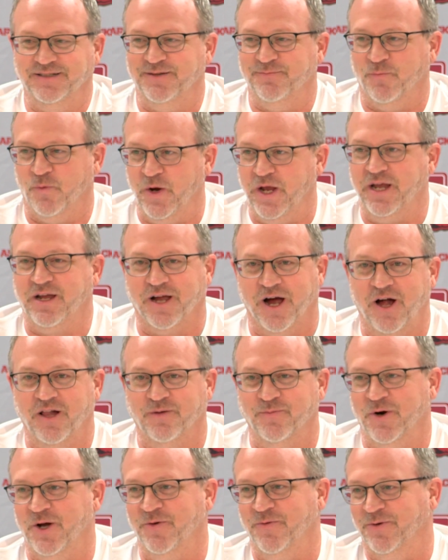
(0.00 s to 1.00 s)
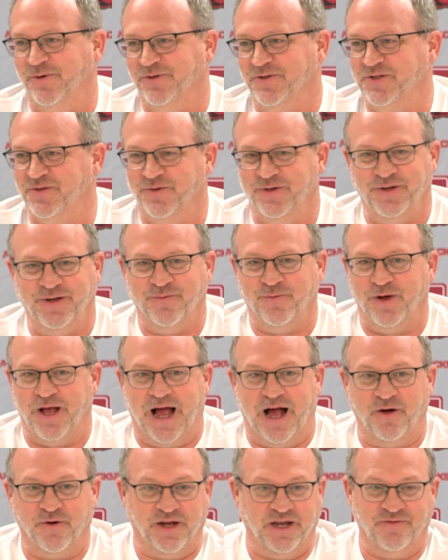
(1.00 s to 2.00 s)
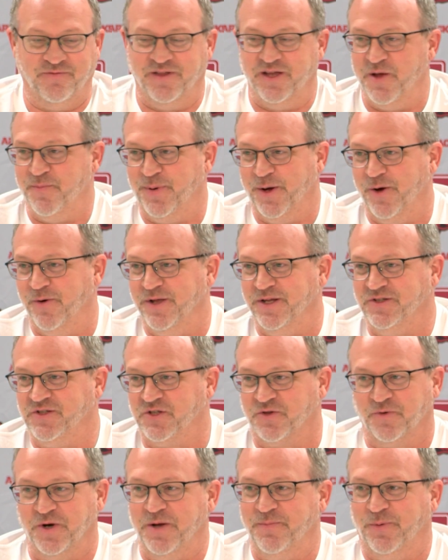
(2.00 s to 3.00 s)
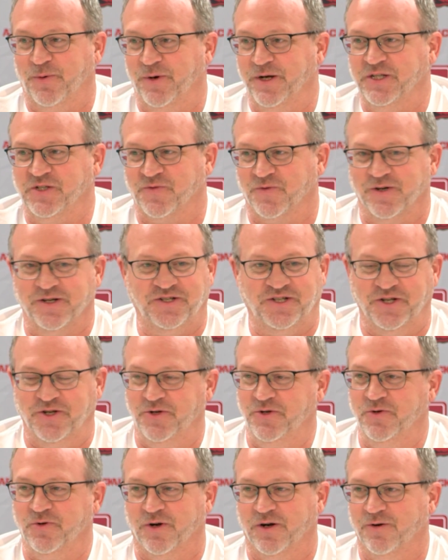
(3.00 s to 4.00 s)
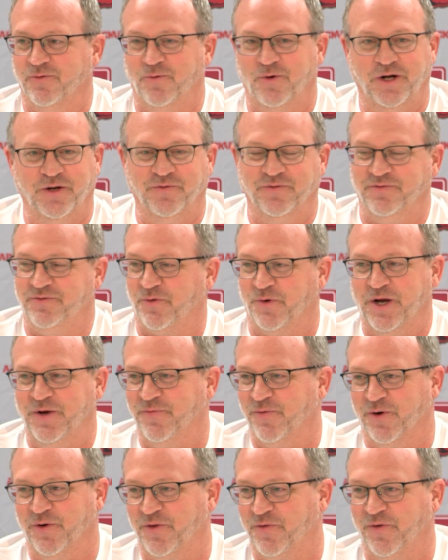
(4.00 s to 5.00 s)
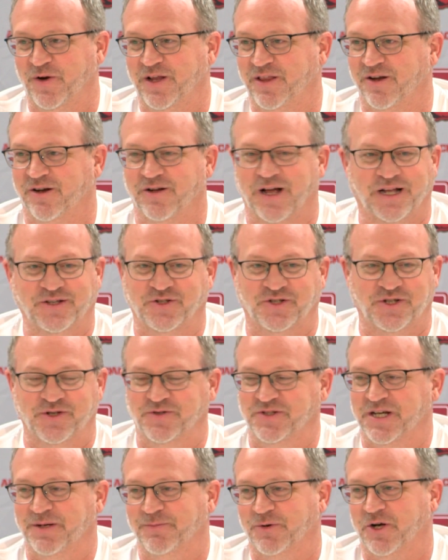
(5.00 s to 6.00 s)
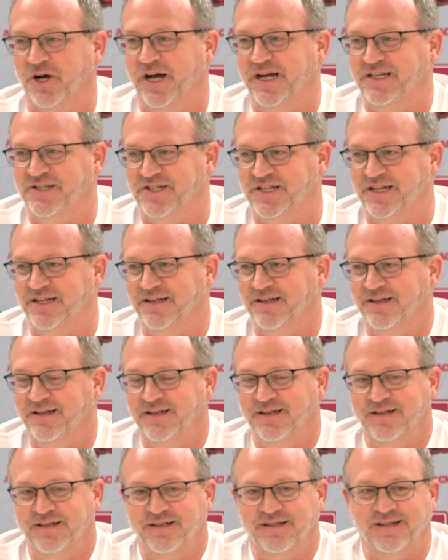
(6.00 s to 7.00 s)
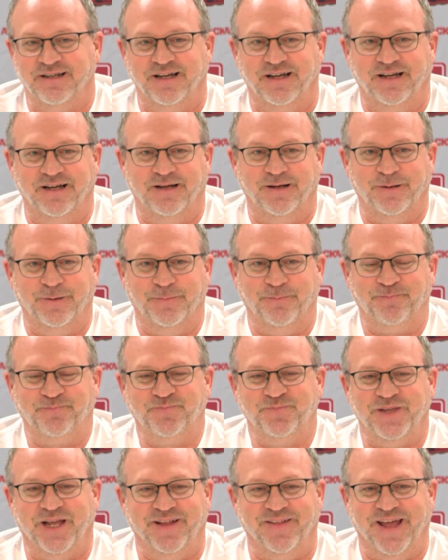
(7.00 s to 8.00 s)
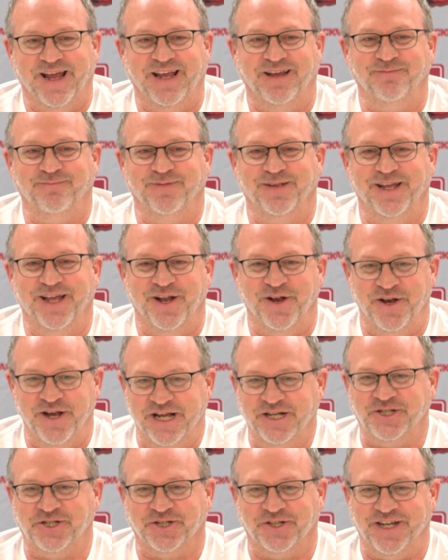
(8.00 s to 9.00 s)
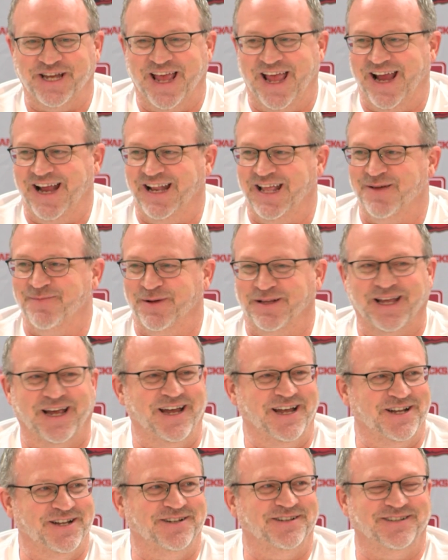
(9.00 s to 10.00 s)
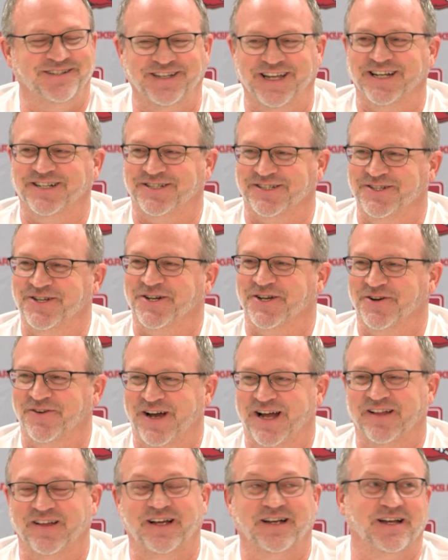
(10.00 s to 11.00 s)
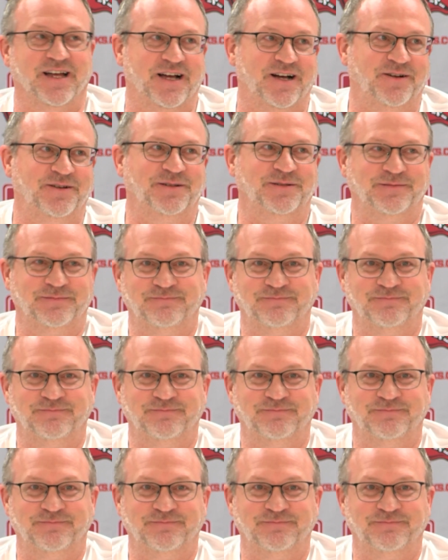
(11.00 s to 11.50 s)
We call them road rules. I'll give the opponents 3 points for a two or one, three for a three throw. I'll just do something crazy. And they initially hate it, but they didn't get to looking around like, oh,